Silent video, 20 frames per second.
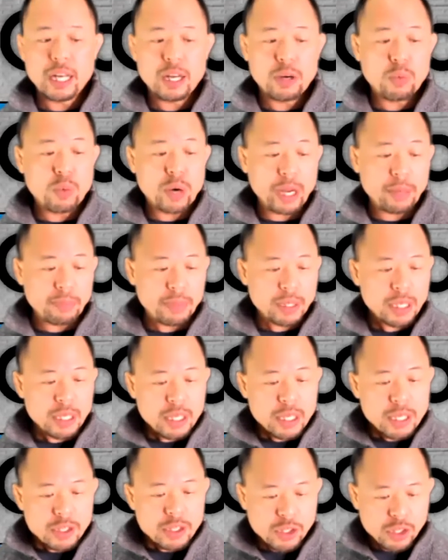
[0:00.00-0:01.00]
wipe.
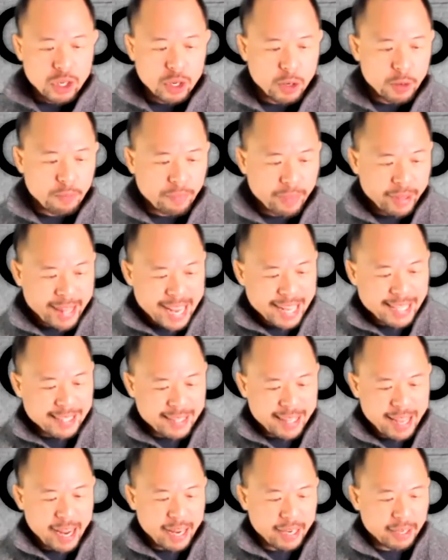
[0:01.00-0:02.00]
So that's
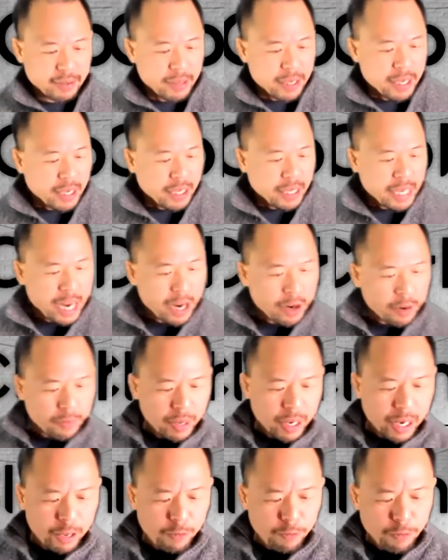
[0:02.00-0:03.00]
that. Now,
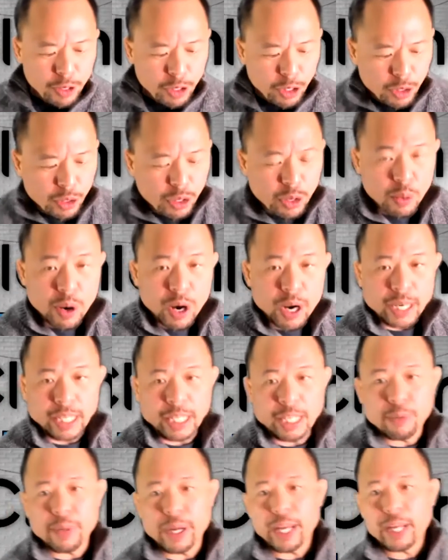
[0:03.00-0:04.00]
if you do go on
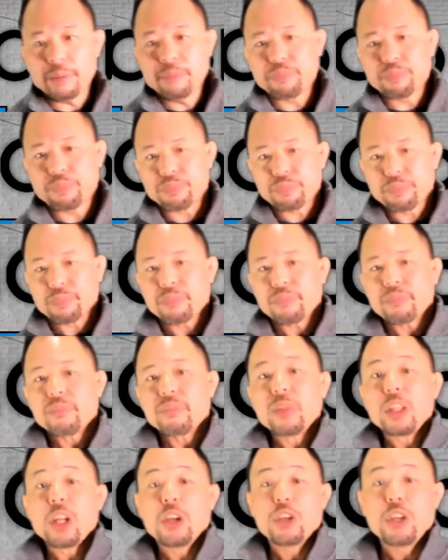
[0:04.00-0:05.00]
eBay,
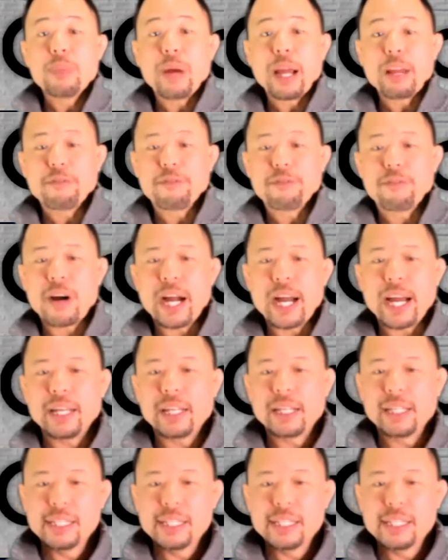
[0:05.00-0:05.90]
you might find